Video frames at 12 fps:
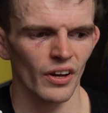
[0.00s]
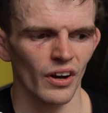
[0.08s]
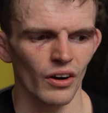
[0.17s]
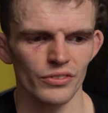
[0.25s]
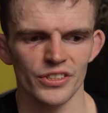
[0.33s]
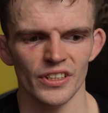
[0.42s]

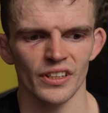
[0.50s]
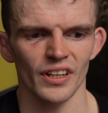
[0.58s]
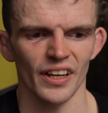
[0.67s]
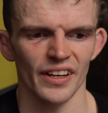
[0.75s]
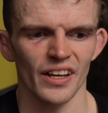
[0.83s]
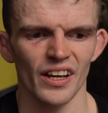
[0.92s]
obviously
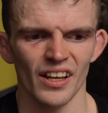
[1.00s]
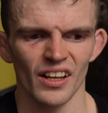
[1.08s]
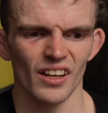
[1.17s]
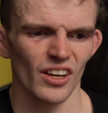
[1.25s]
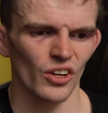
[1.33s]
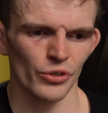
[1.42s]
like
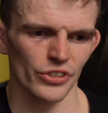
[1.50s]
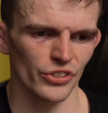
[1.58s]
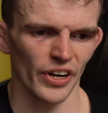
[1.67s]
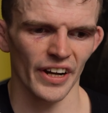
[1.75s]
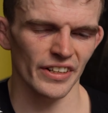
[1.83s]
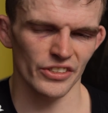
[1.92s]
we
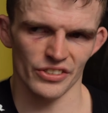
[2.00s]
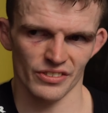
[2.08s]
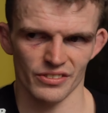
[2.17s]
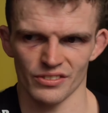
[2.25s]
try and just